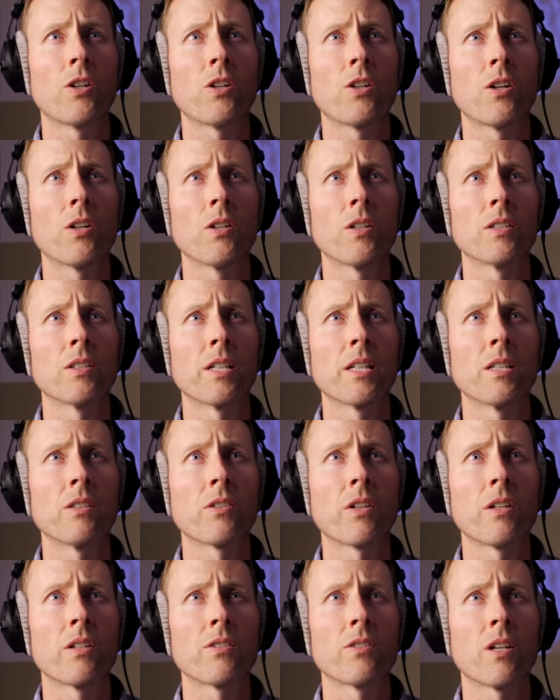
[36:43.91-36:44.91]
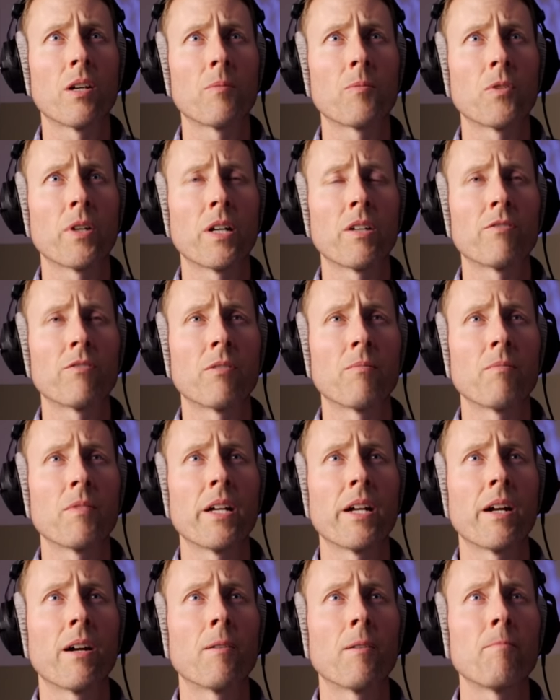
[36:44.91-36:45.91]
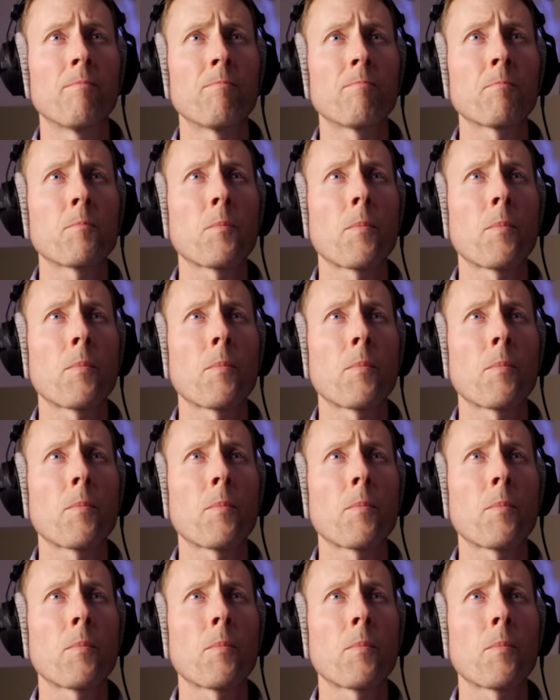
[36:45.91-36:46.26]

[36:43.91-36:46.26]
currently looking to upgrade from there.